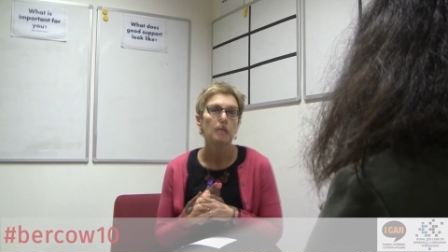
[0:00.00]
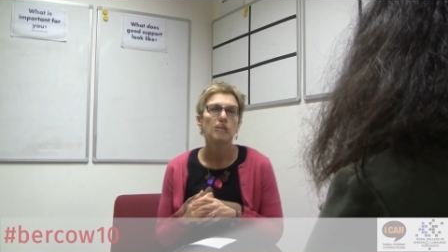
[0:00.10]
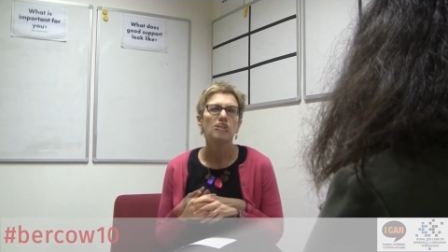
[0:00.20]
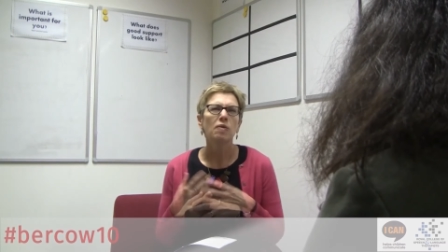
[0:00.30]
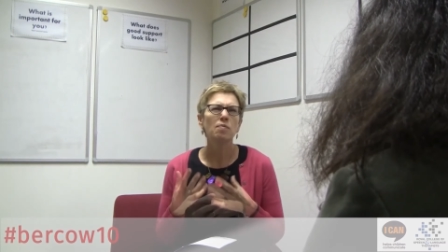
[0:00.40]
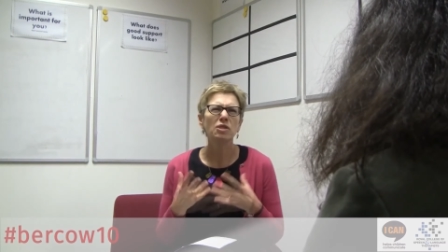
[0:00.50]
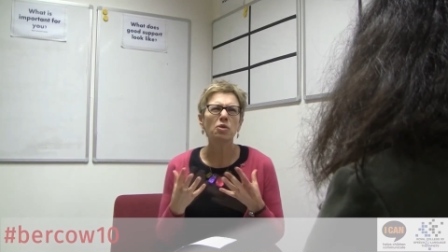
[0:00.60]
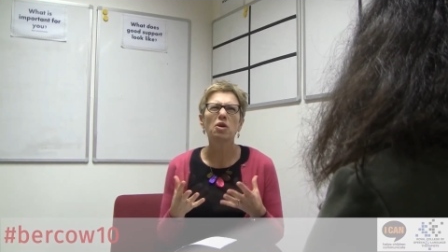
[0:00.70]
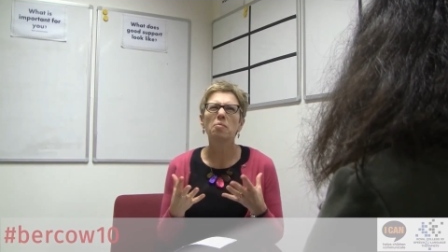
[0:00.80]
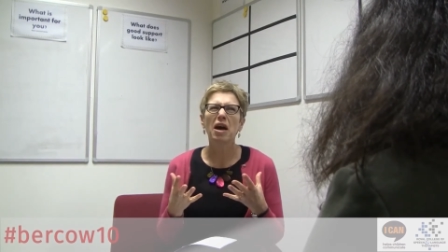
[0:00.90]
So when we
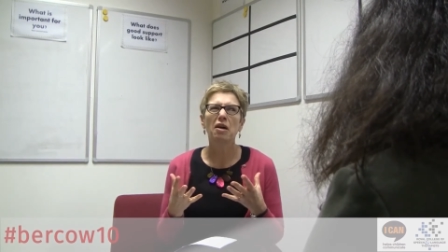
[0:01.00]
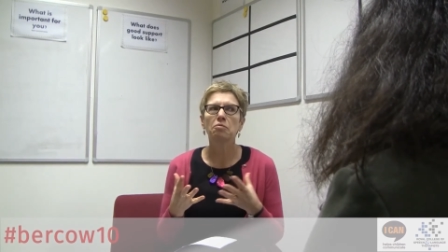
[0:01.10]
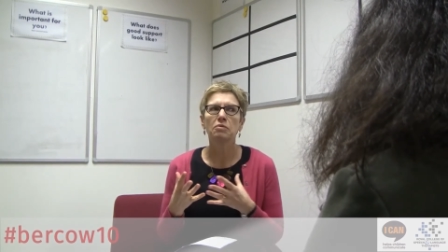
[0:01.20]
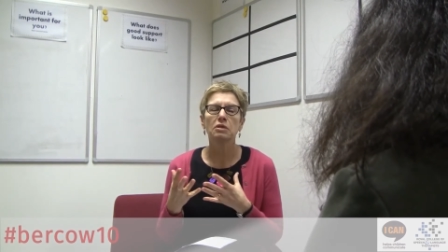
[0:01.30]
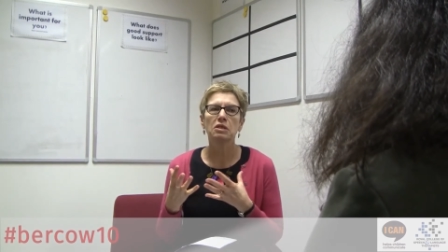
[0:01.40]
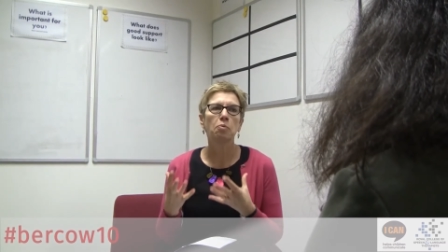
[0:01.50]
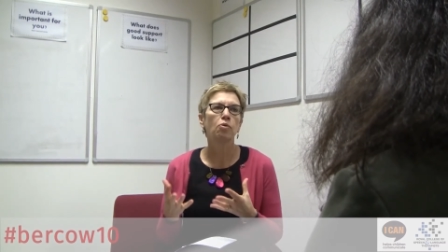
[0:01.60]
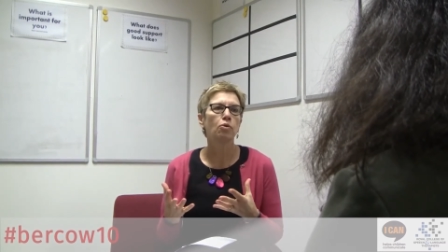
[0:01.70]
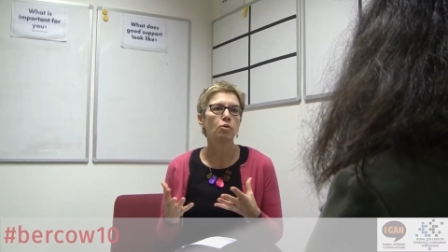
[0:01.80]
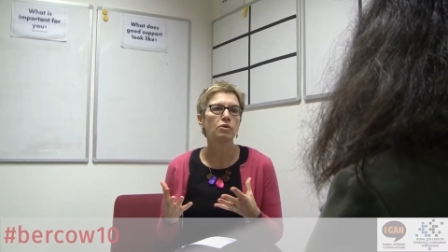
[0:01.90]
talk about
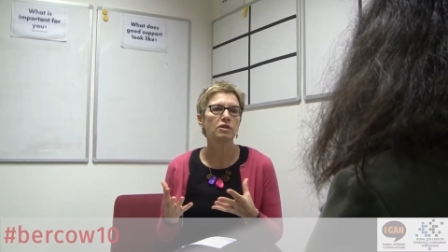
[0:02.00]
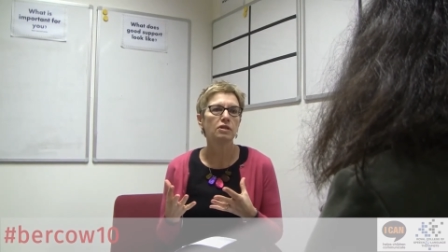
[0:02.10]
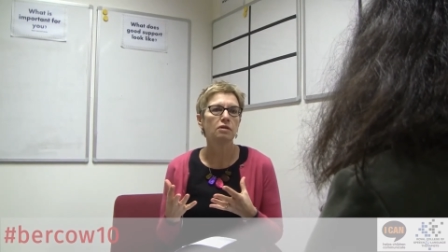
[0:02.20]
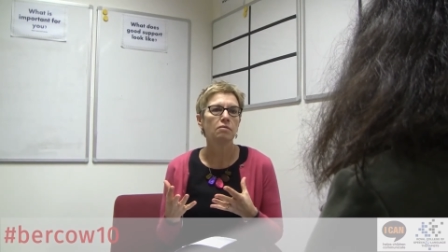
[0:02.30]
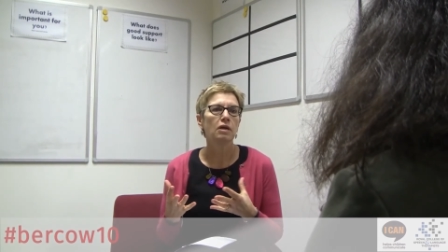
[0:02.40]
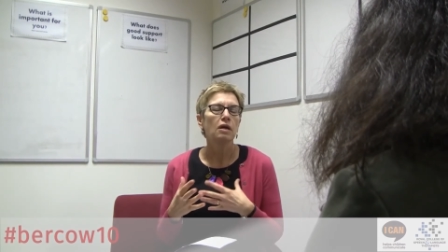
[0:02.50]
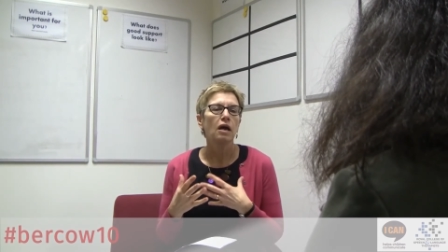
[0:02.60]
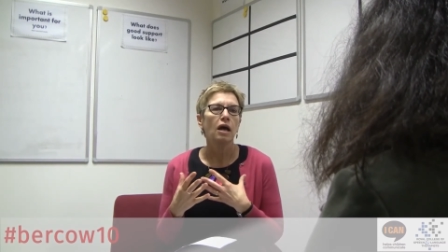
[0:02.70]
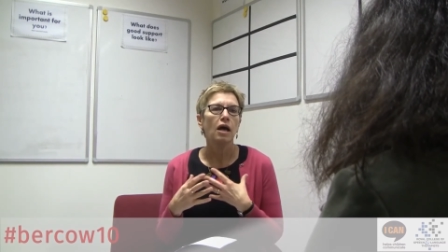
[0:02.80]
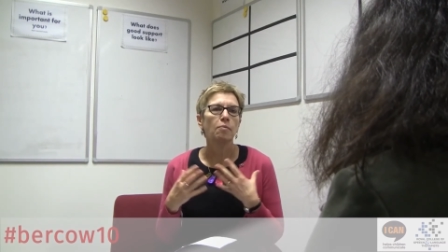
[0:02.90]
support
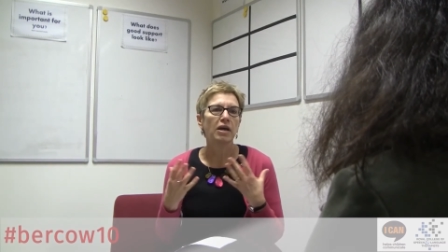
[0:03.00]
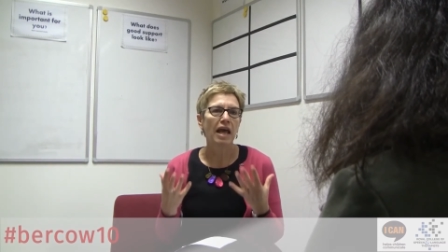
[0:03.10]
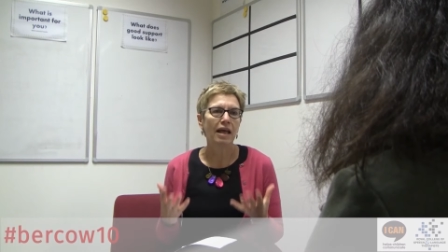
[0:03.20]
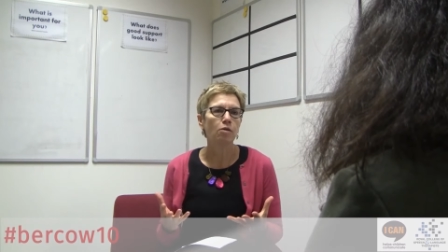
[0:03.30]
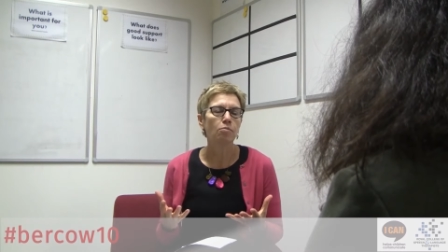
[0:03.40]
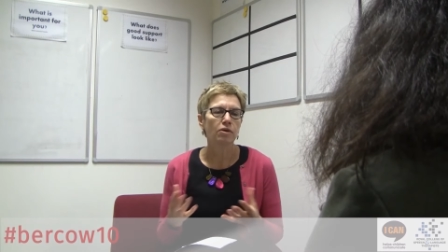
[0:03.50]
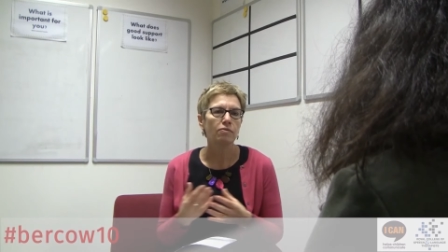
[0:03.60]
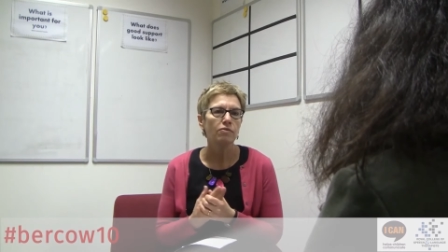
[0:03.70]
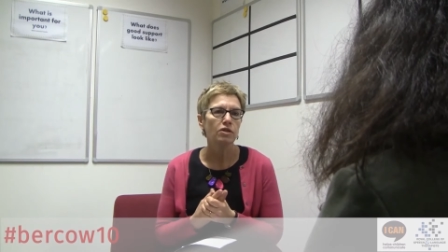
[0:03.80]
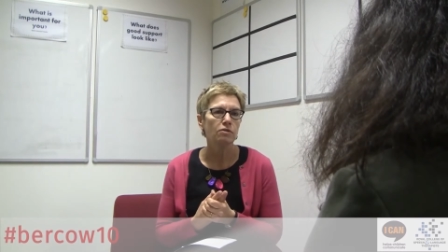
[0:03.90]
and help
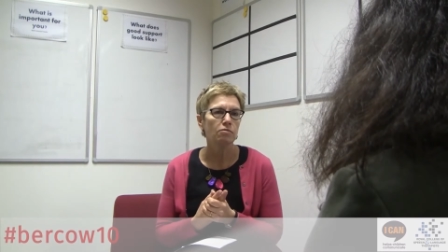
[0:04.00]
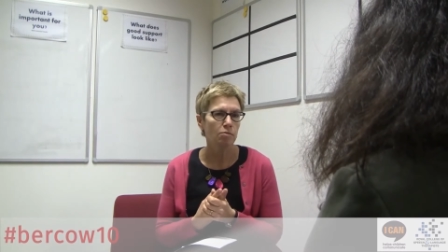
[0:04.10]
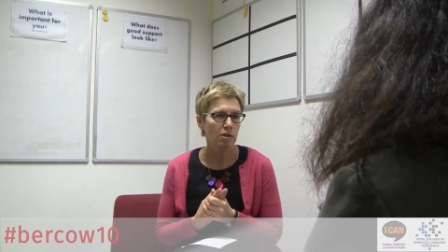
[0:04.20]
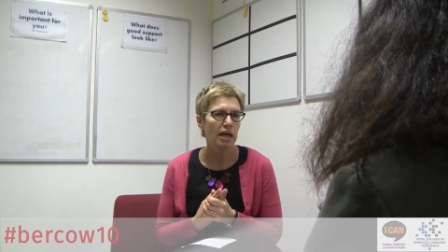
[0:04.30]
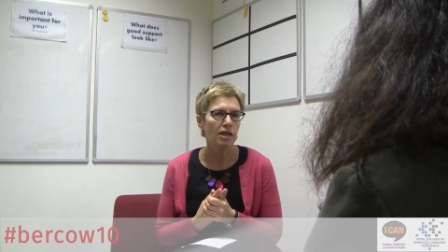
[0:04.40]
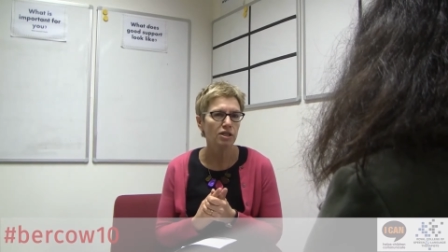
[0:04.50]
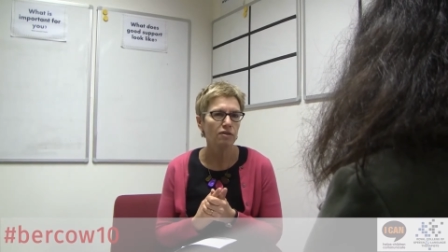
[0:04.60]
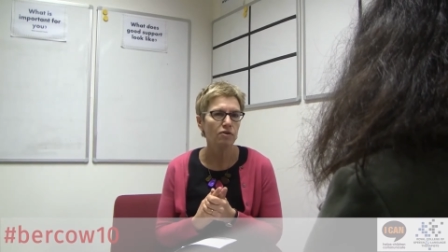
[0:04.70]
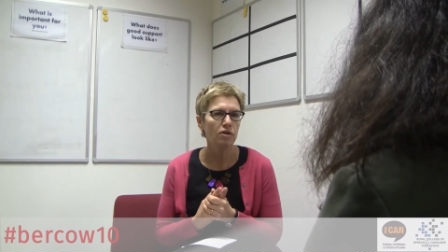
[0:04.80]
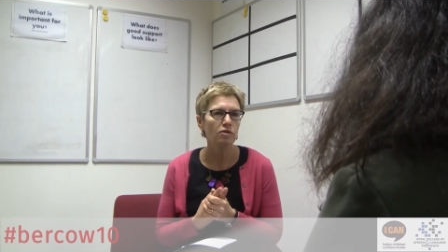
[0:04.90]
for communication
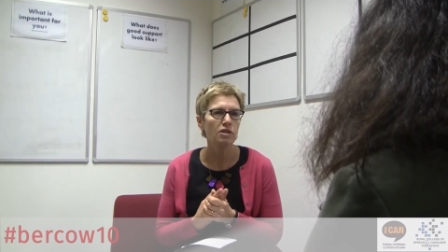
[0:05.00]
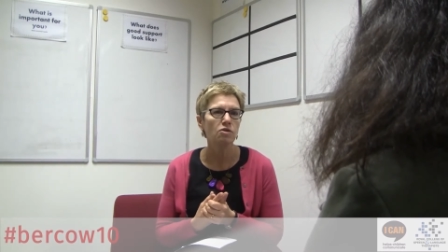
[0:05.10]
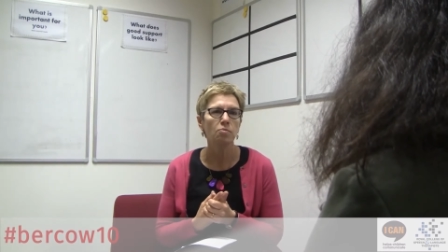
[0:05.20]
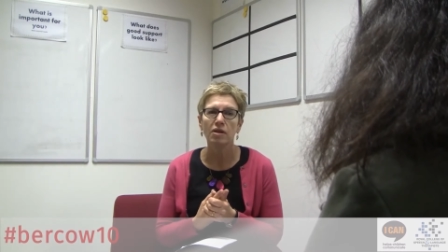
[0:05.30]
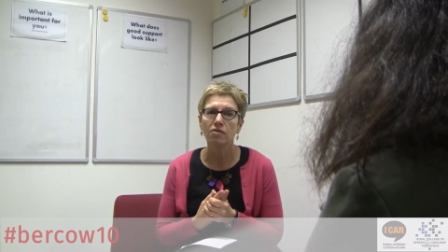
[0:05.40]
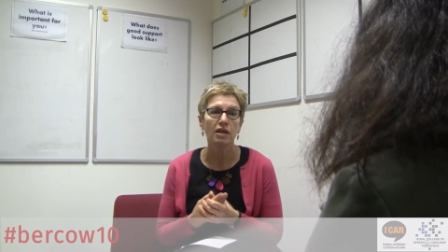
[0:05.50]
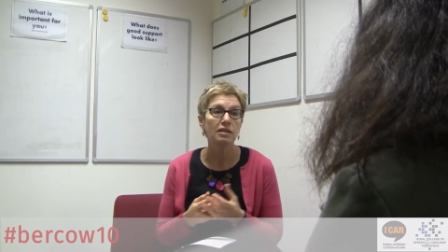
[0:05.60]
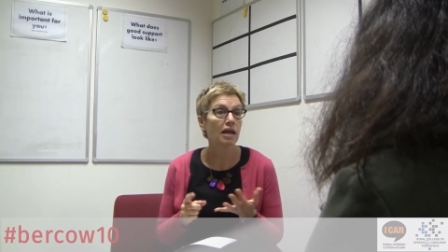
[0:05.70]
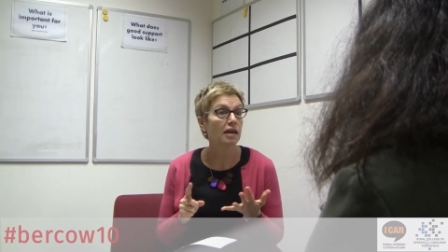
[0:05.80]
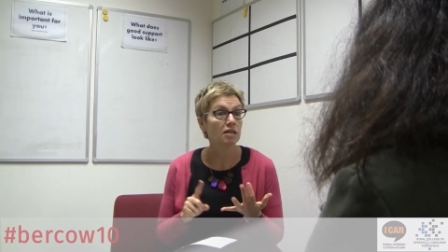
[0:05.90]
difficulties, we mean
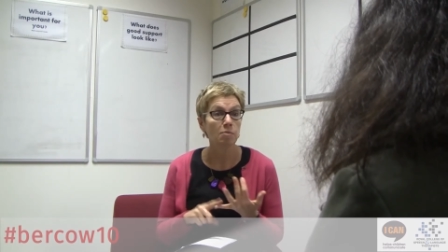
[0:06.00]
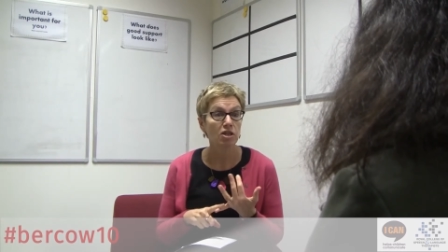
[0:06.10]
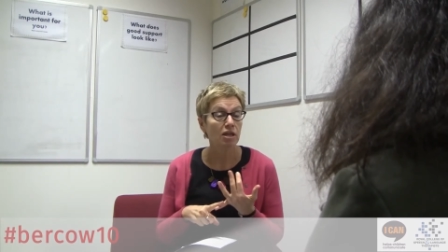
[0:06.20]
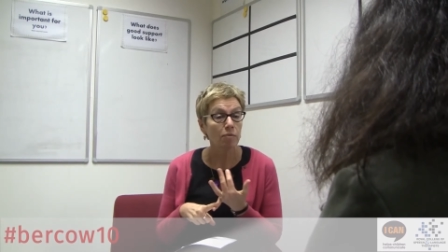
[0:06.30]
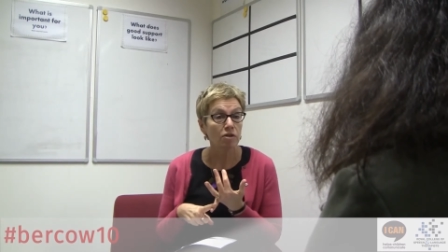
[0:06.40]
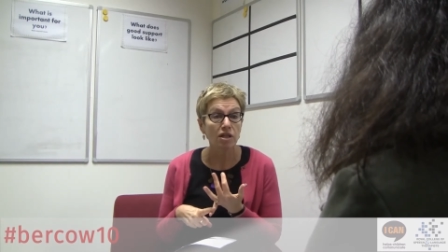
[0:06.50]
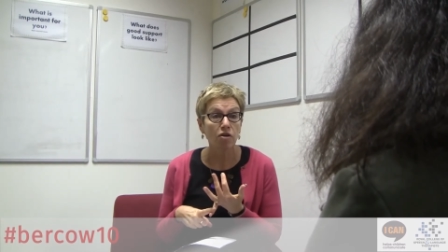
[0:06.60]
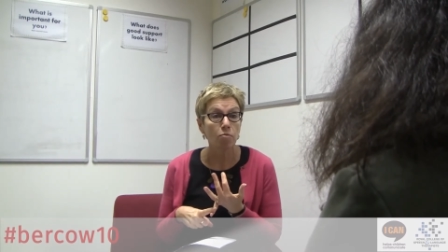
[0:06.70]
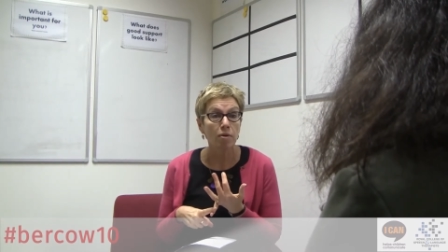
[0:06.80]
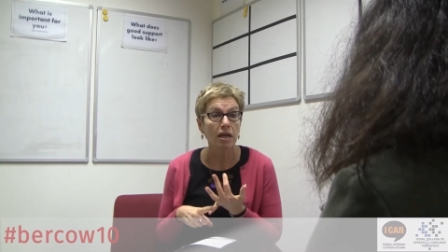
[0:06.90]
things like speech and language
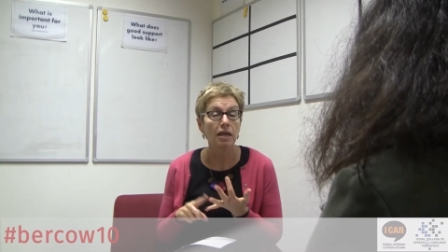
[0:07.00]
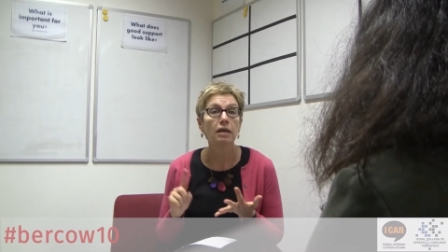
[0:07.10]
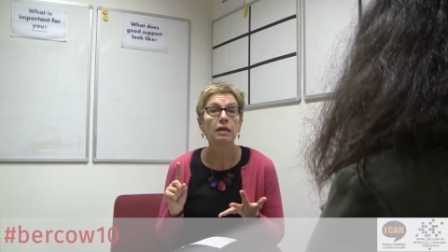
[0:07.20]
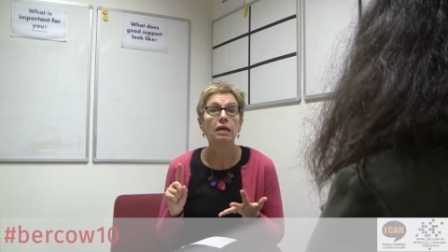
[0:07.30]
therapy,